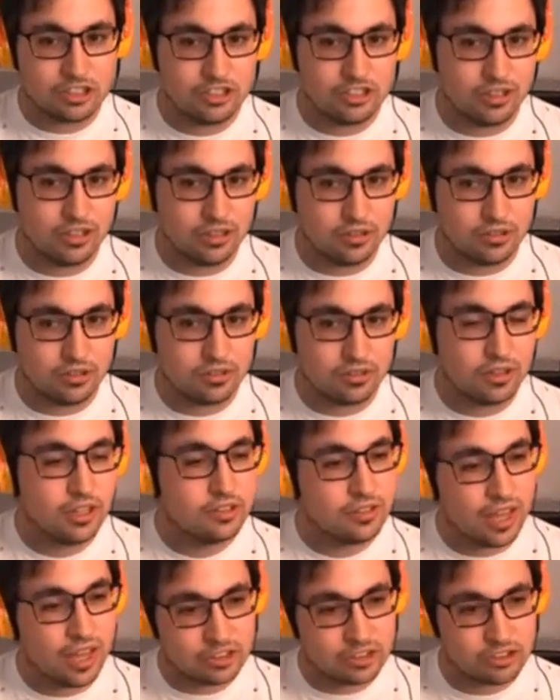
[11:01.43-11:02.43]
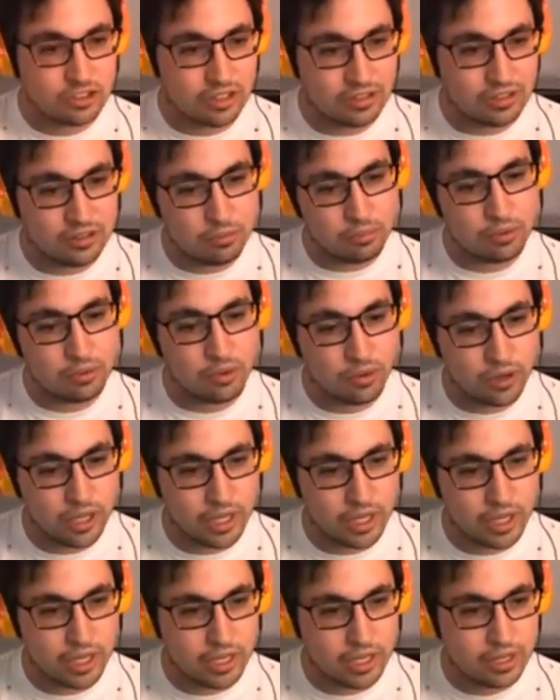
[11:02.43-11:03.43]
Actions to actually
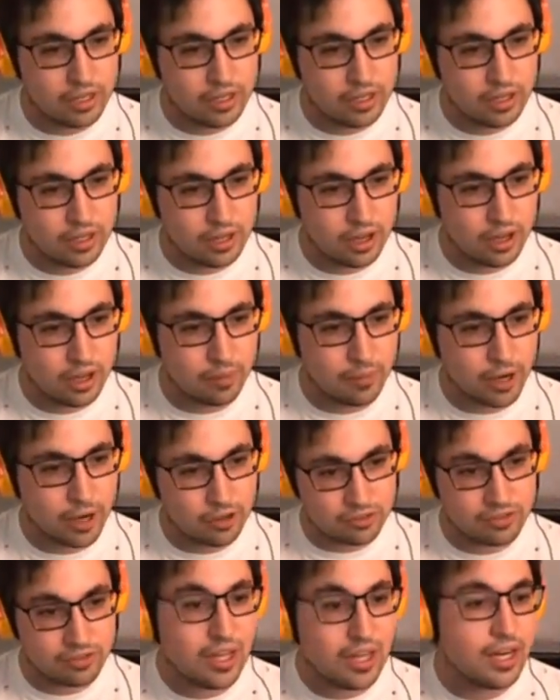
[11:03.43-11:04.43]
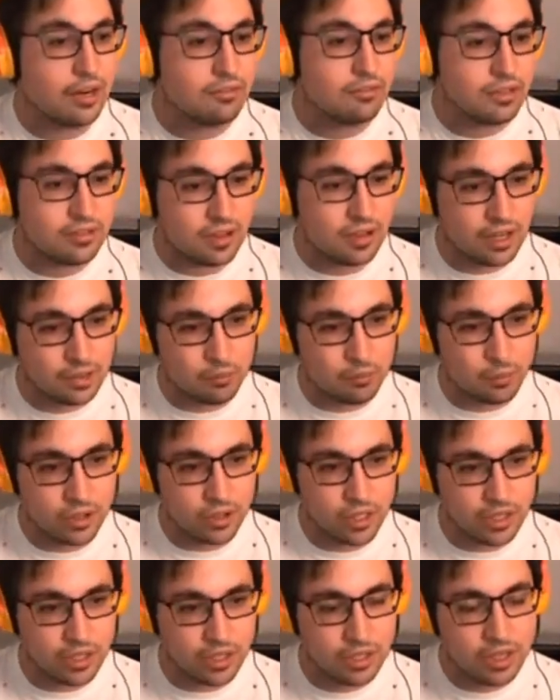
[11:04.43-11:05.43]
deploy our site every time
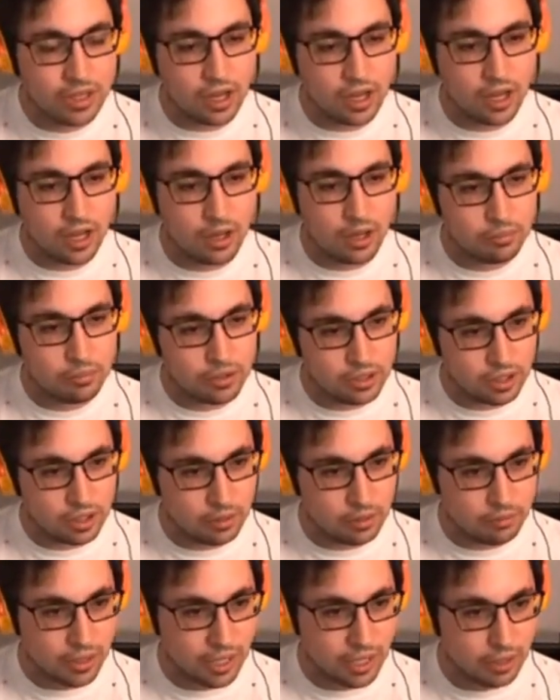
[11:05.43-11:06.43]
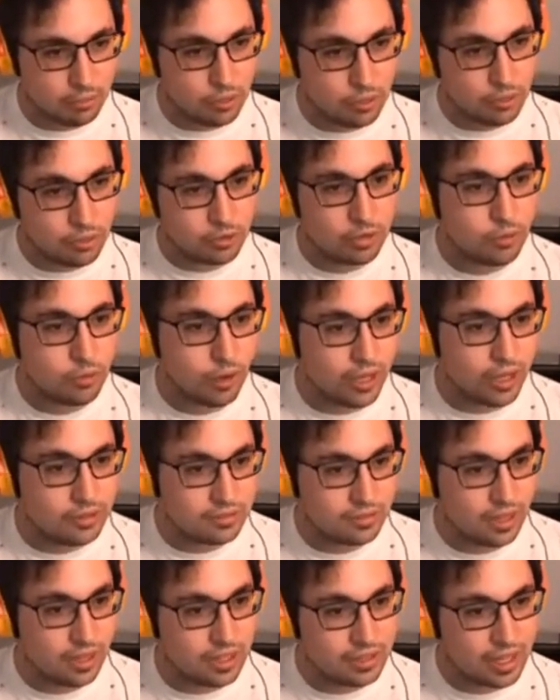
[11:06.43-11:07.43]
we put up a pull
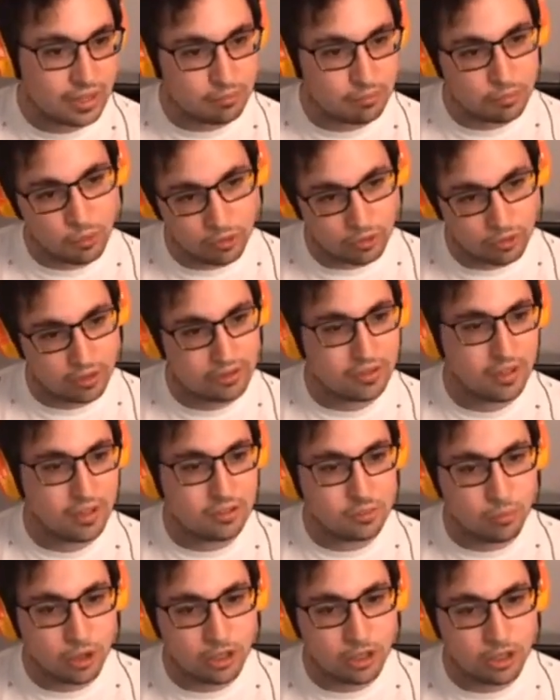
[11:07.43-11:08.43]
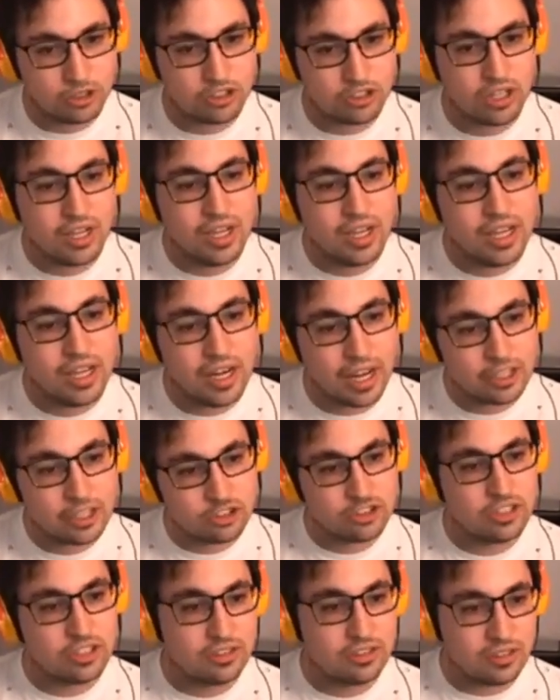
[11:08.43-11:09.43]
request and that pull request gets merged. It
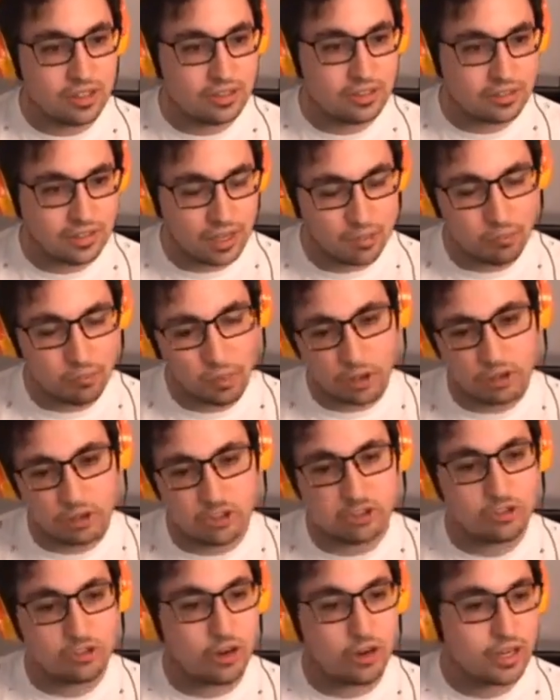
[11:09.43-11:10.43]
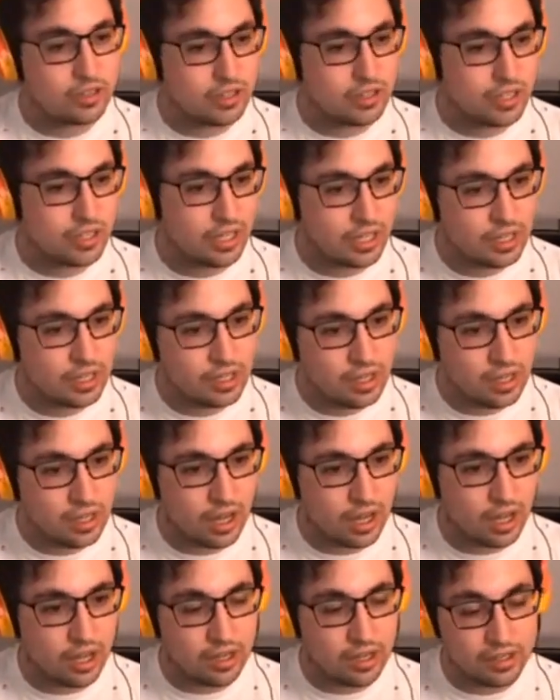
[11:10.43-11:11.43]
actually does get merged directly.
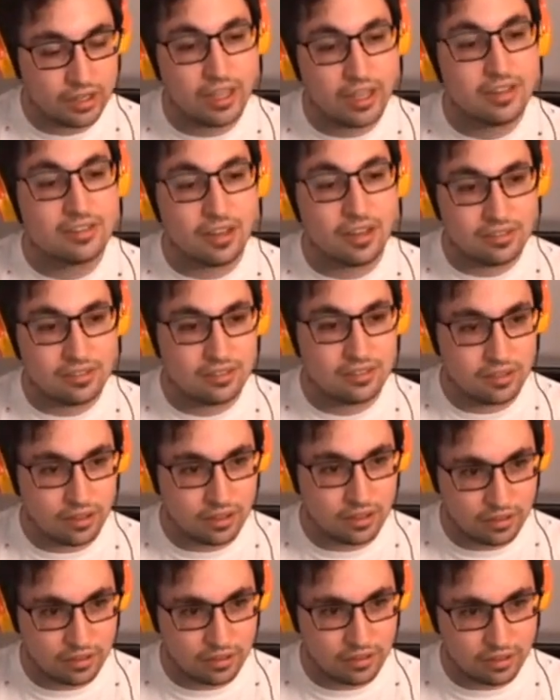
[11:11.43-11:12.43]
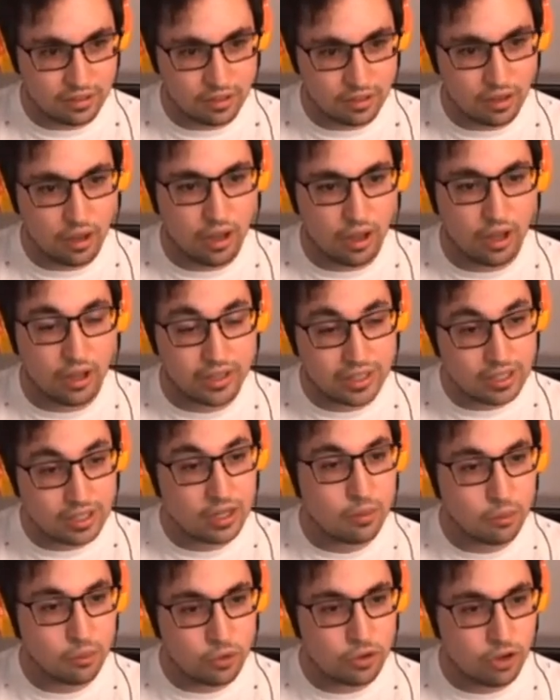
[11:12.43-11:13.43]

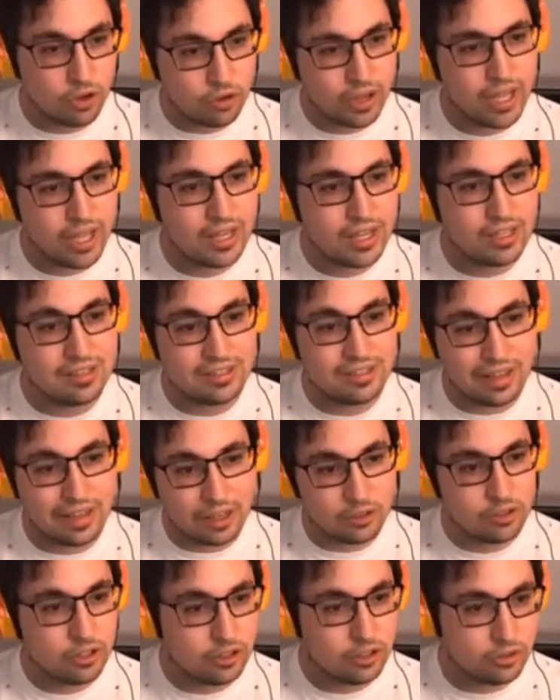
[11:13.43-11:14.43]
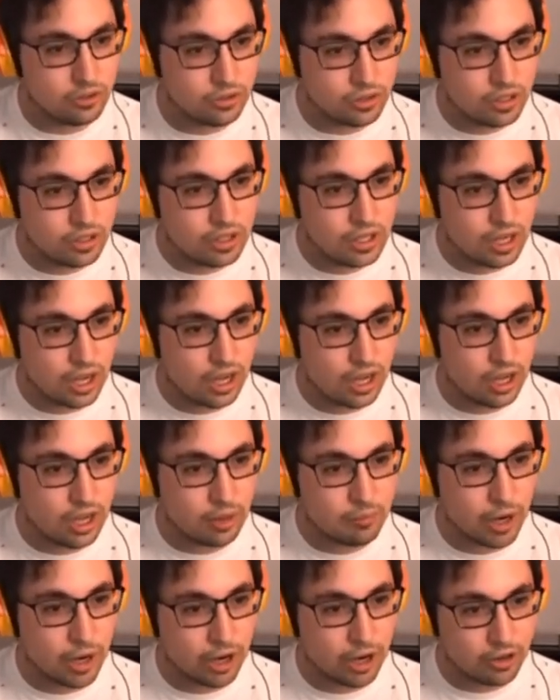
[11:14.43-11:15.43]
GitHub will go ahead and download
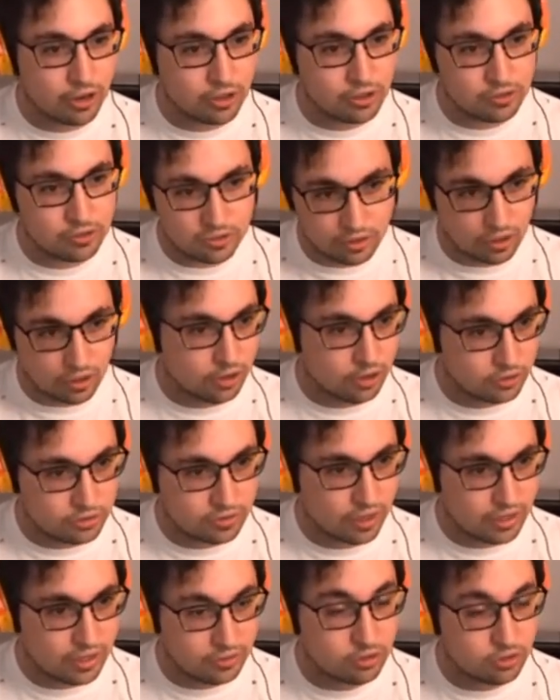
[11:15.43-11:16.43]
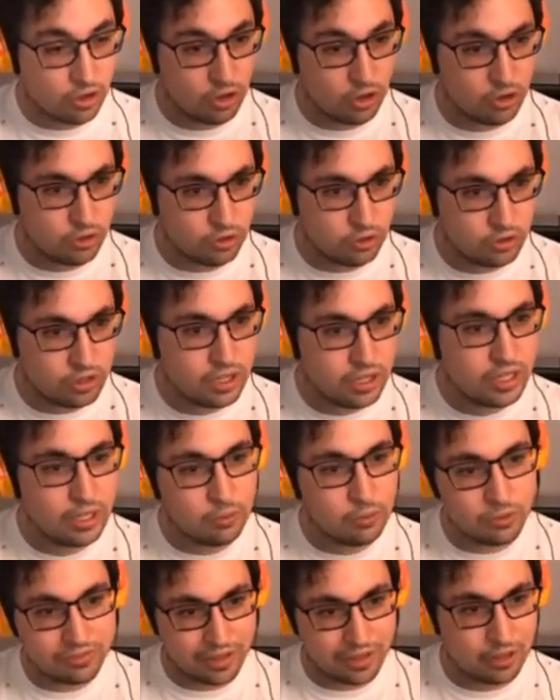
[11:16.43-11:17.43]
our site's code.
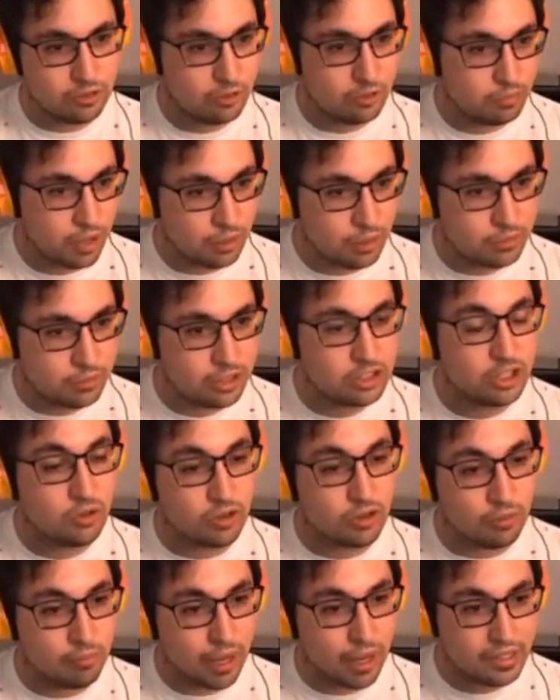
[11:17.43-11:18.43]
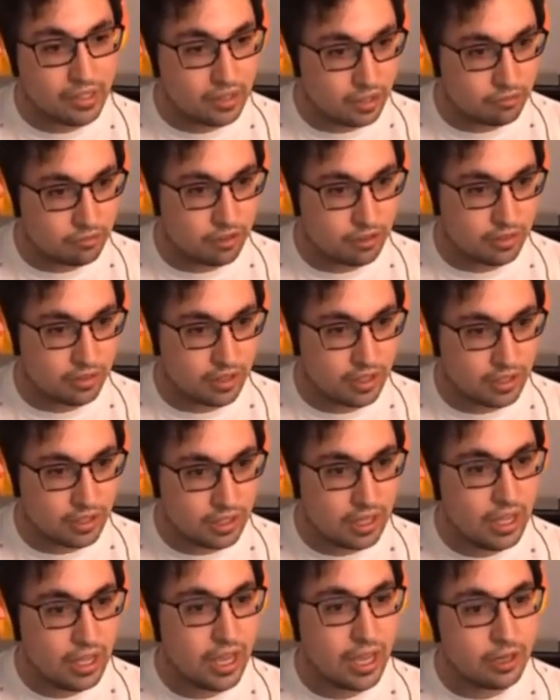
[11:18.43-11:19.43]
It will download Publish, it will compile
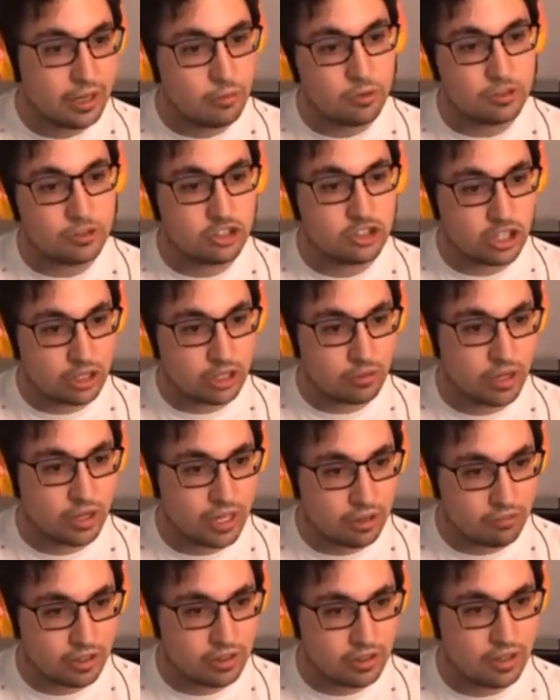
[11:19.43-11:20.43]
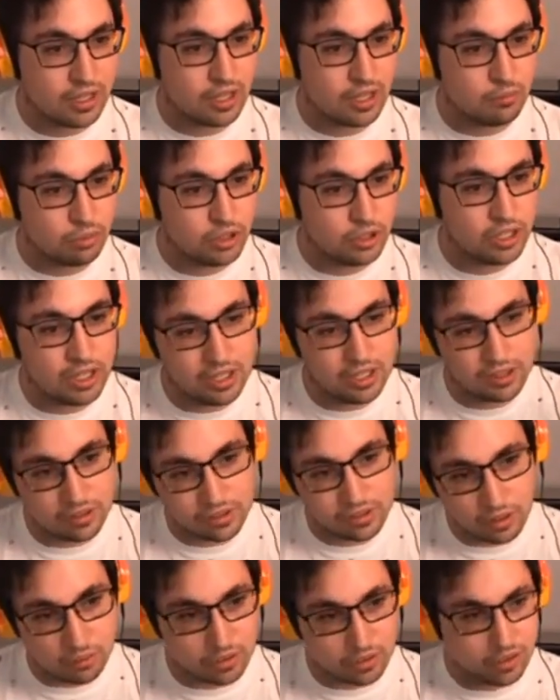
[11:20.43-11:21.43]
everything, and it will generate everything and put it in
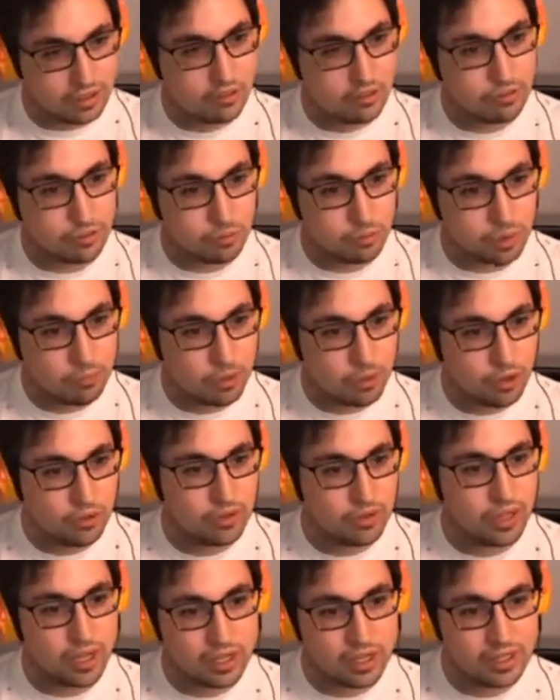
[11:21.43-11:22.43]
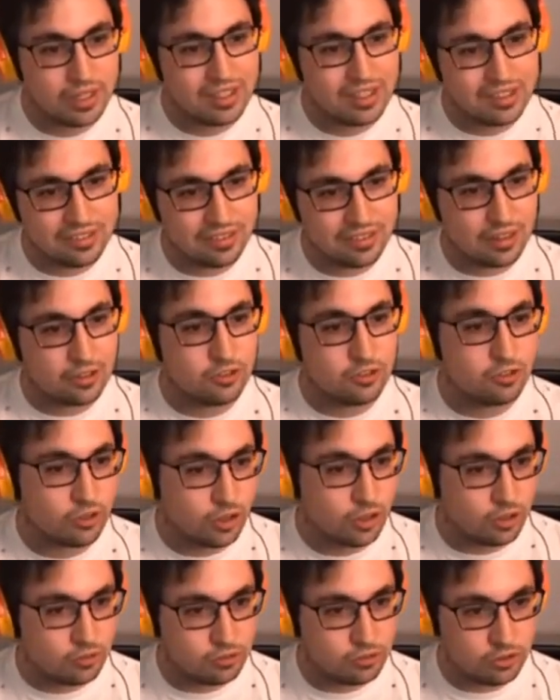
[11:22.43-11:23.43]
a completely different repo that is then
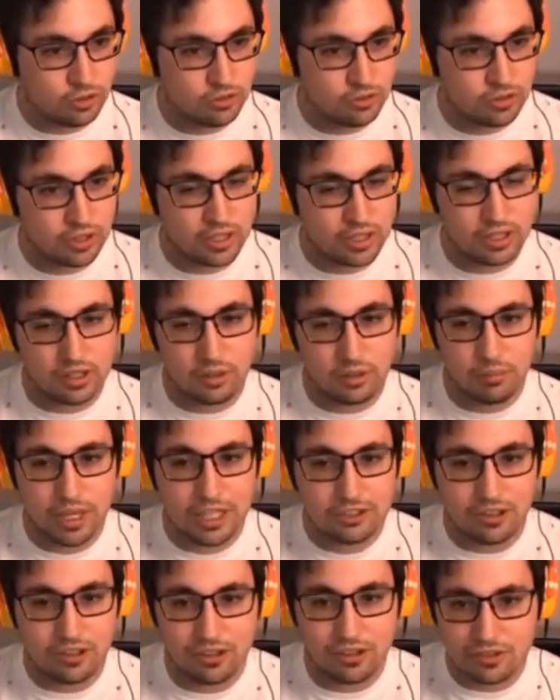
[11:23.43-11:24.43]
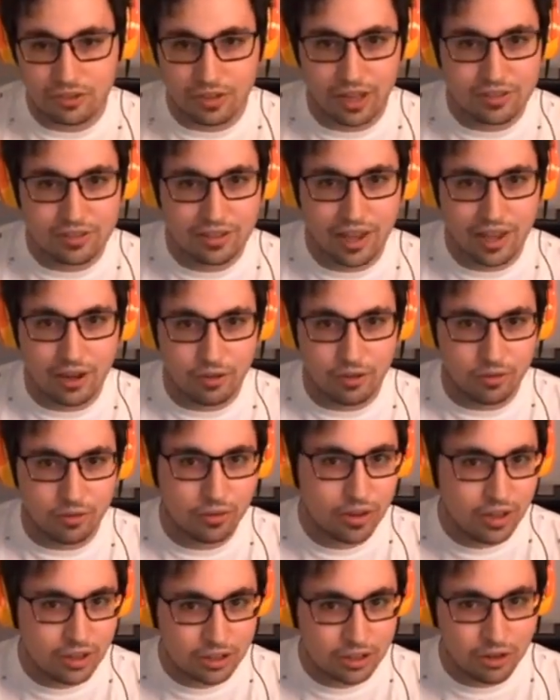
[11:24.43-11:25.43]
served using GitHub Pages. So that's how
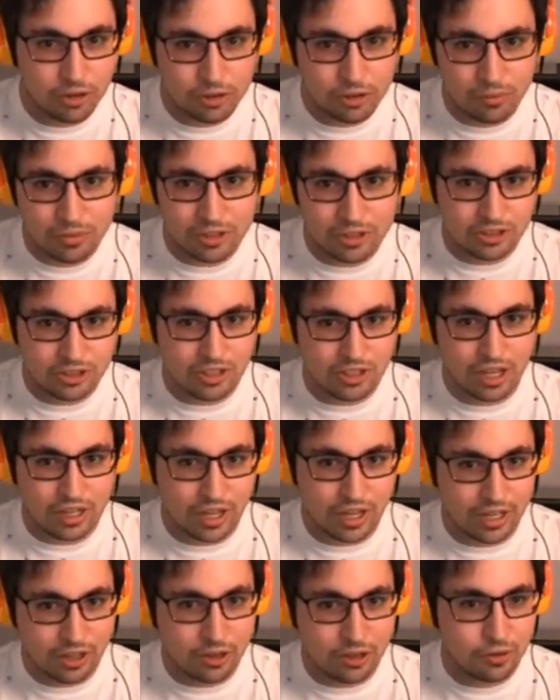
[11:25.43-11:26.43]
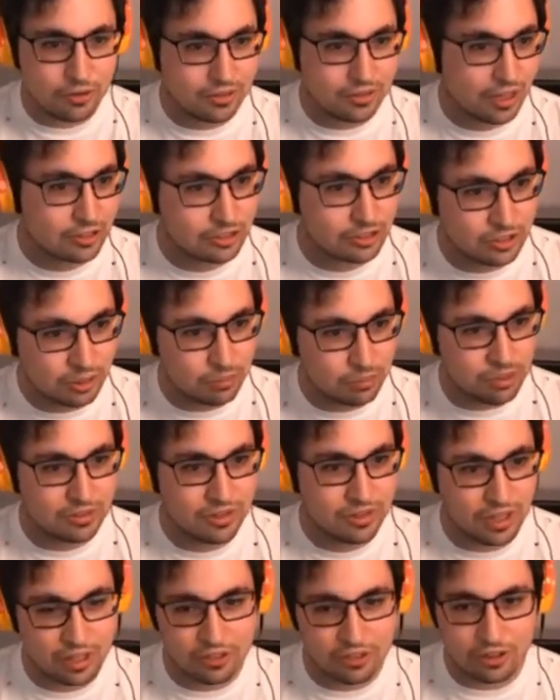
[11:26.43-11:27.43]
codecompletion.io is actually put
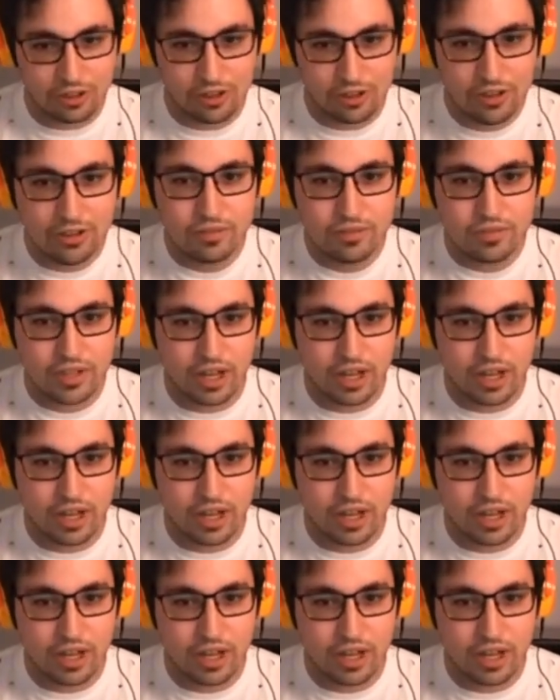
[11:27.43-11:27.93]
together.